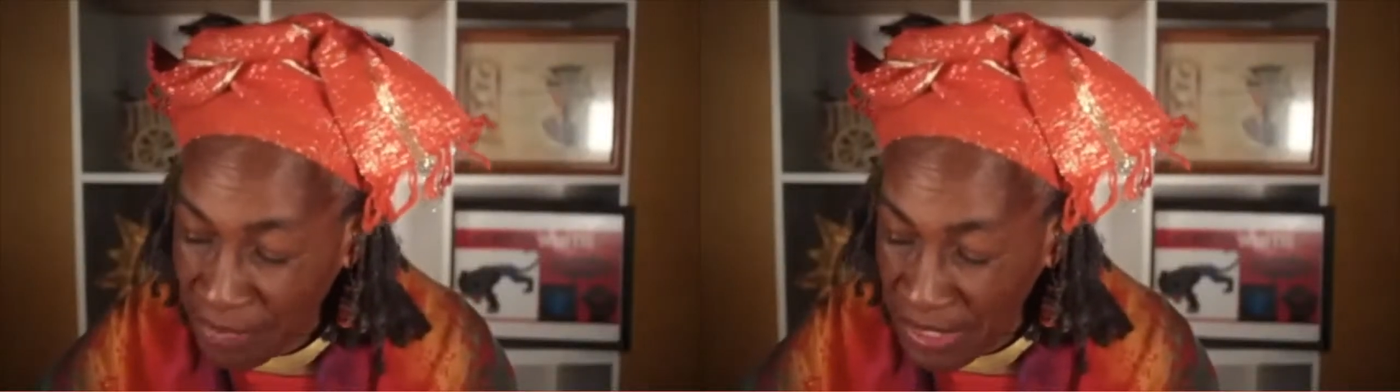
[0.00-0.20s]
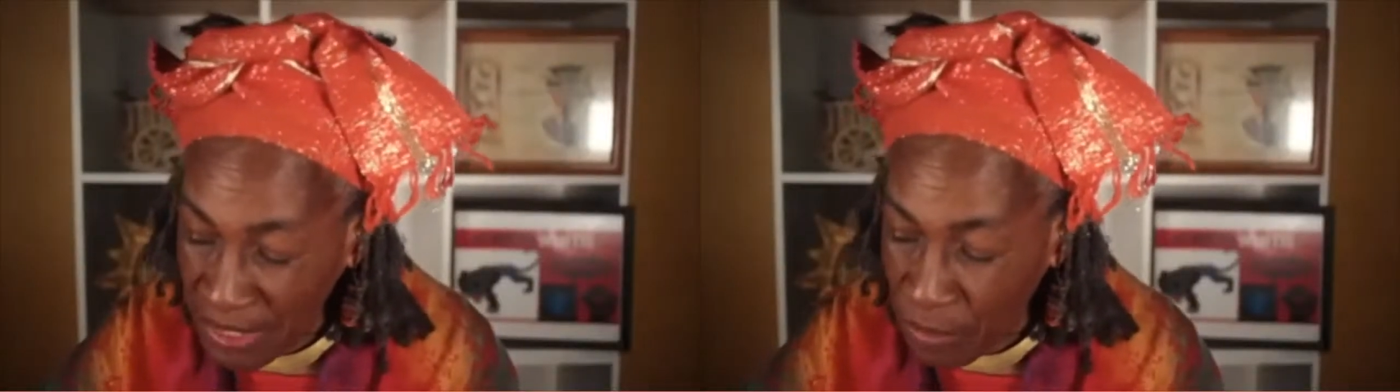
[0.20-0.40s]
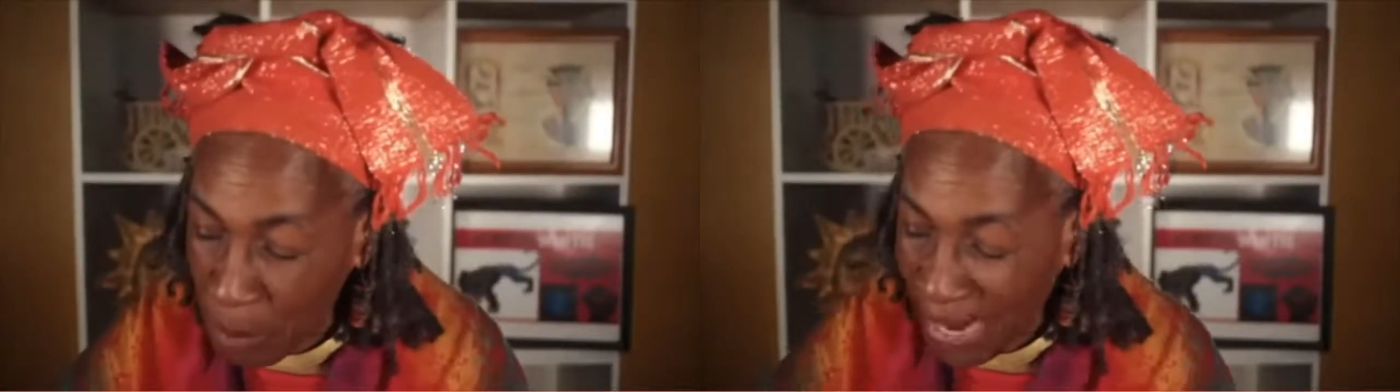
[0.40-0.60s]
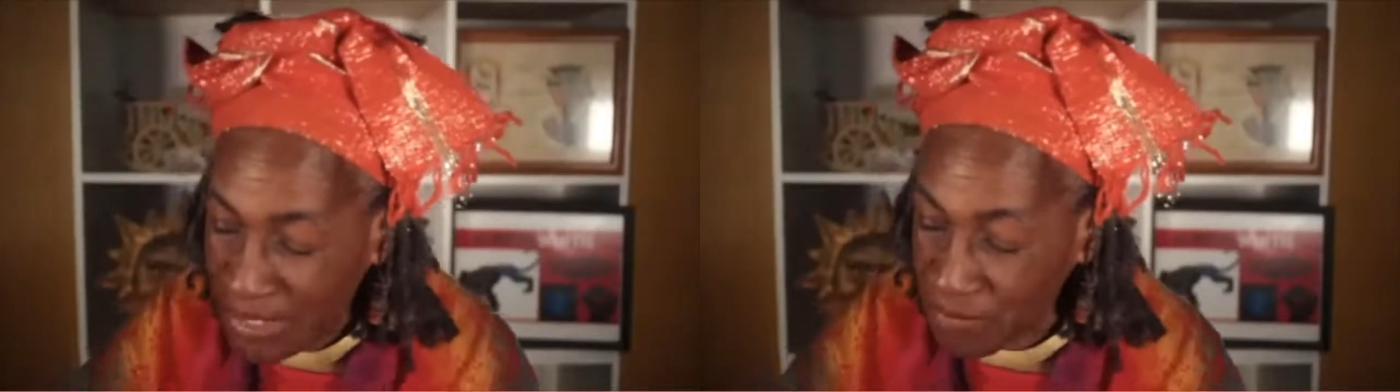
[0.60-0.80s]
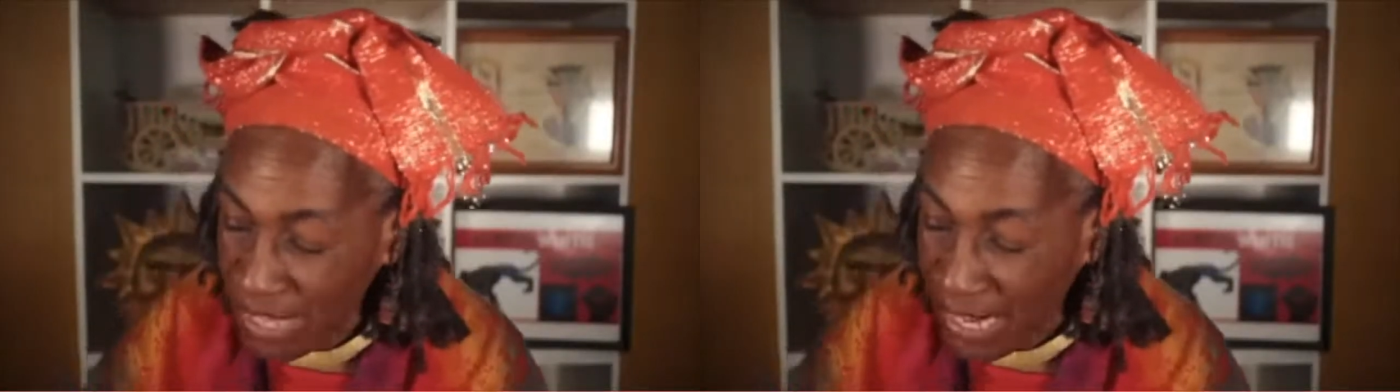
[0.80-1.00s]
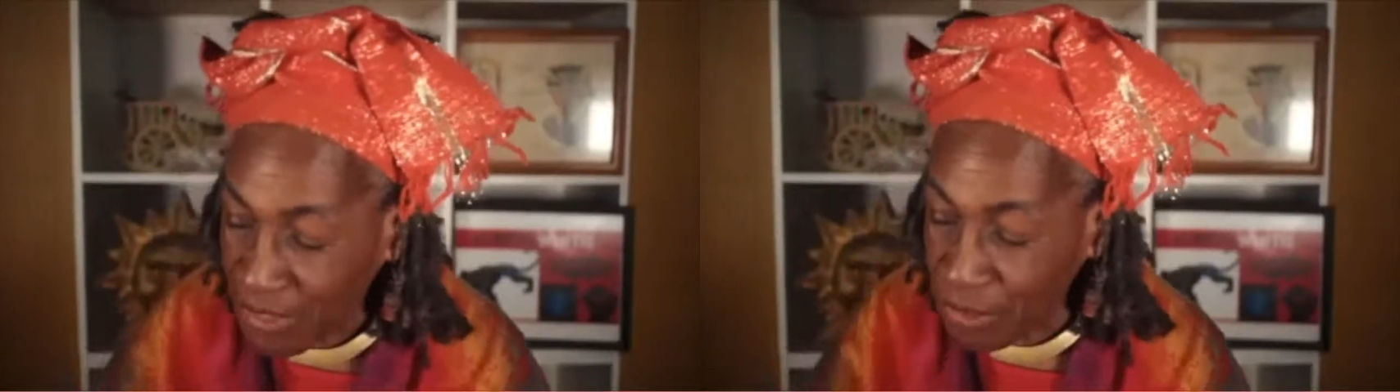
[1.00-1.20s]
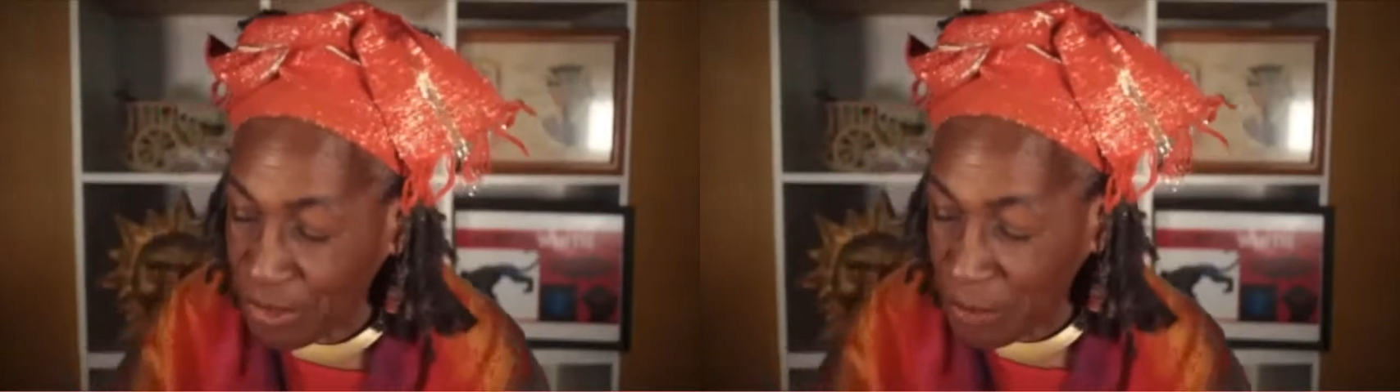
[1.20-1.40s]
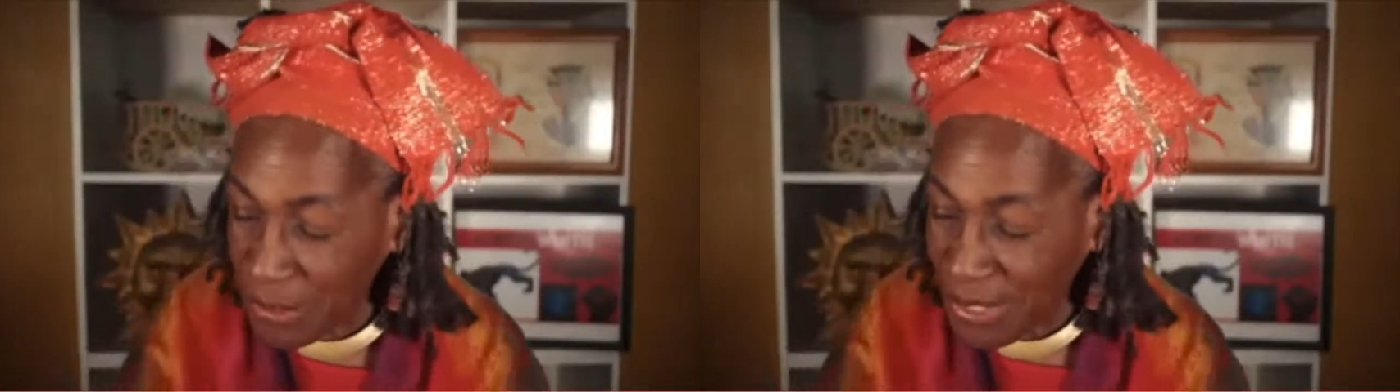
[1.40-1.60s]
think you might have answered
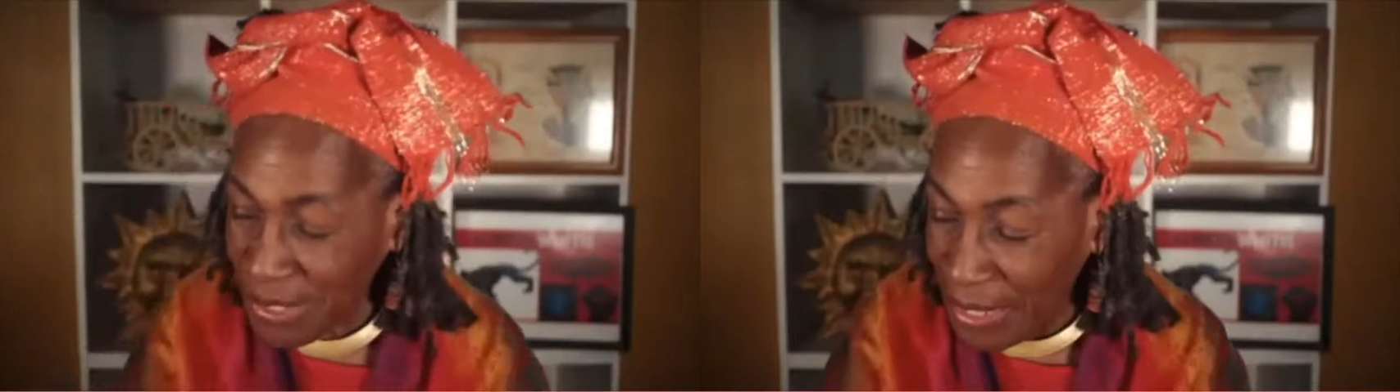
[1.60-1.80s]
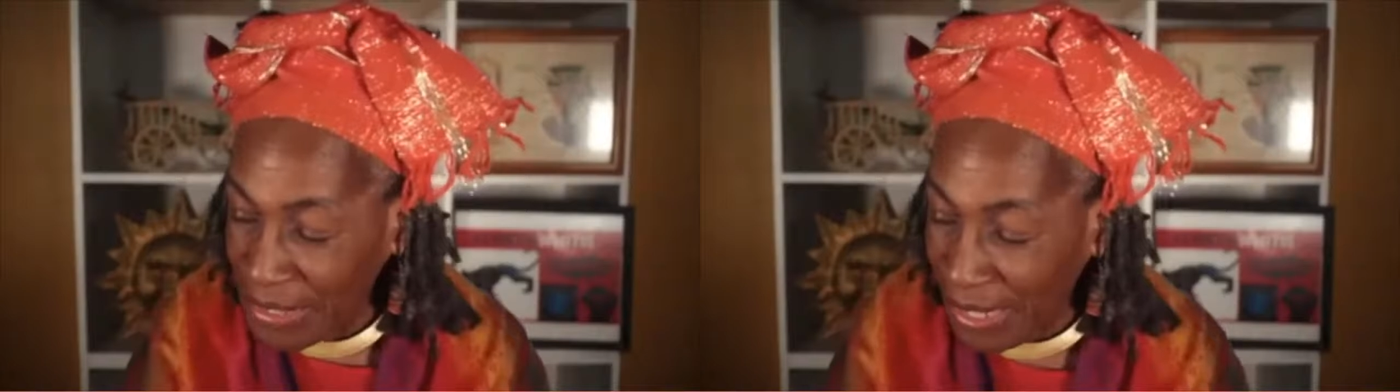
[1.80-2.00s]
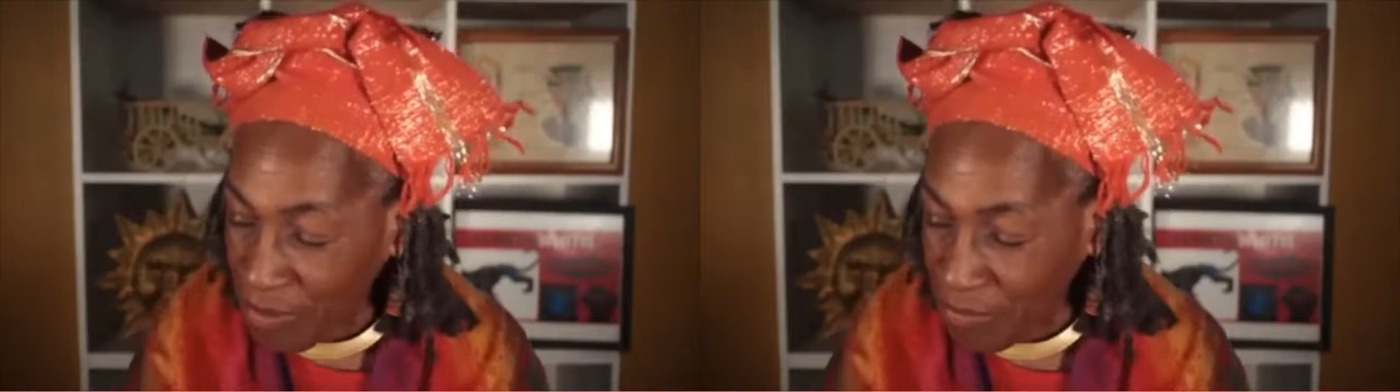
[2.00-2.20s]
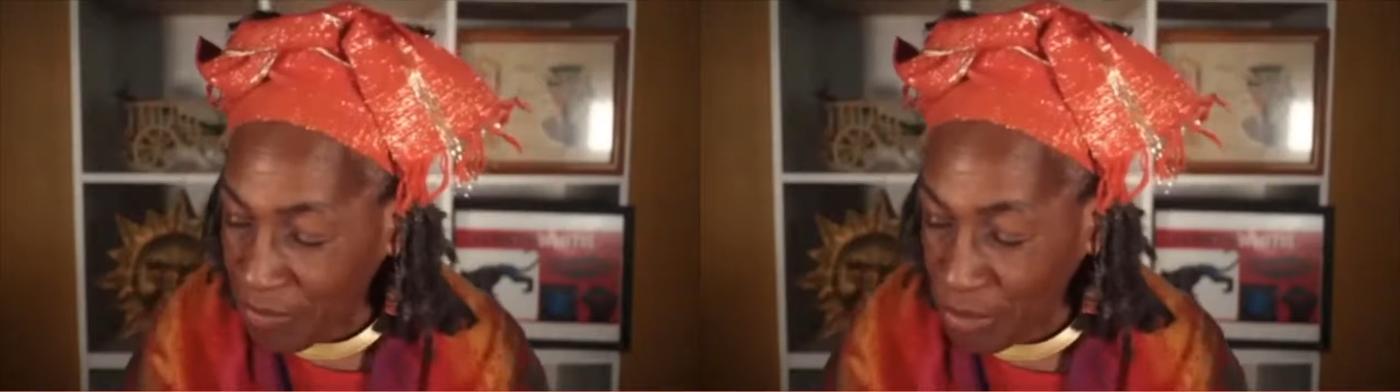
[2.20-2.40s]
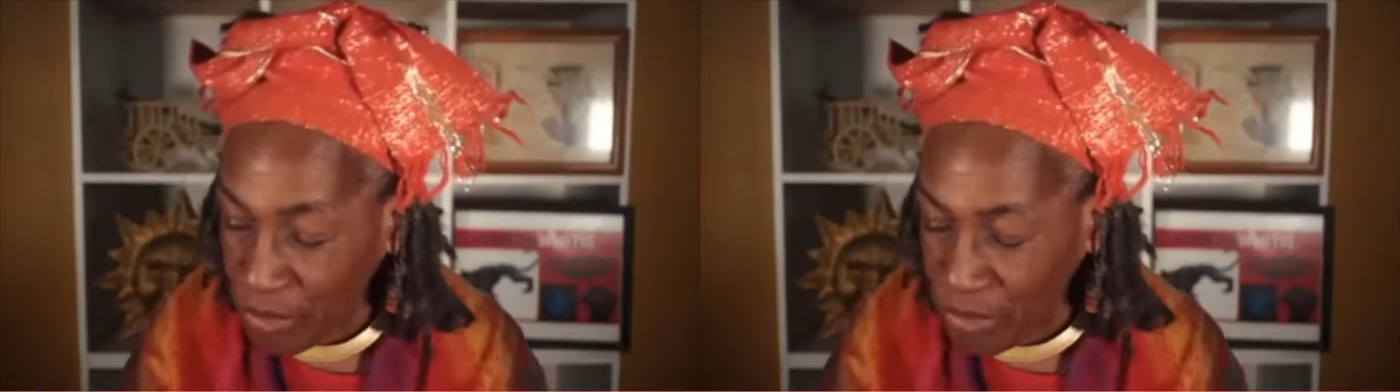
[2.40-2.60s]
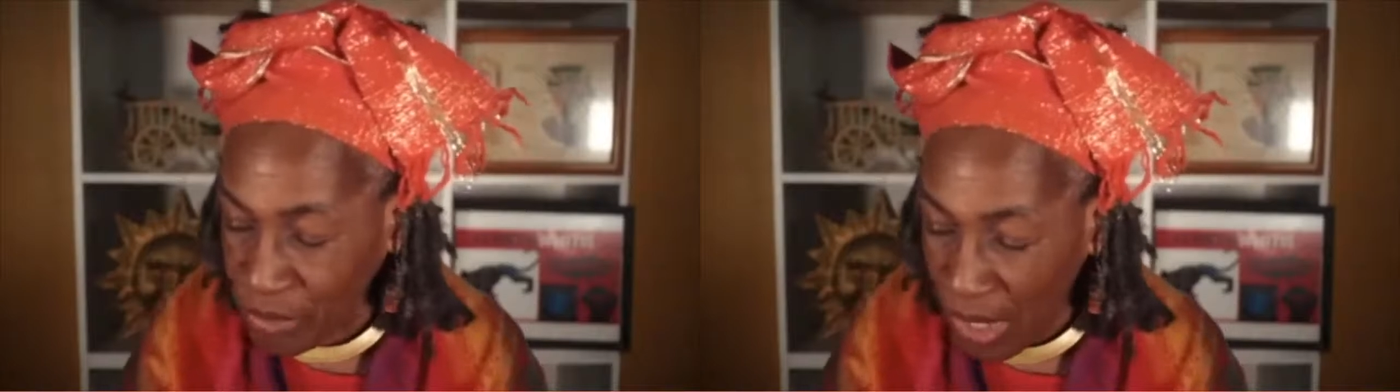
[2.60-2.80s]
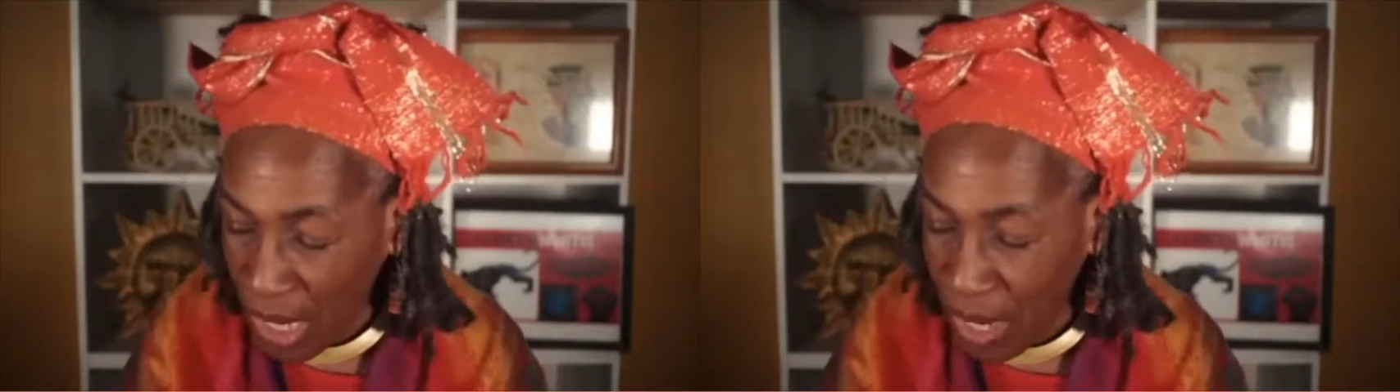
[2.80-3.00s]
it, but I'd like for you to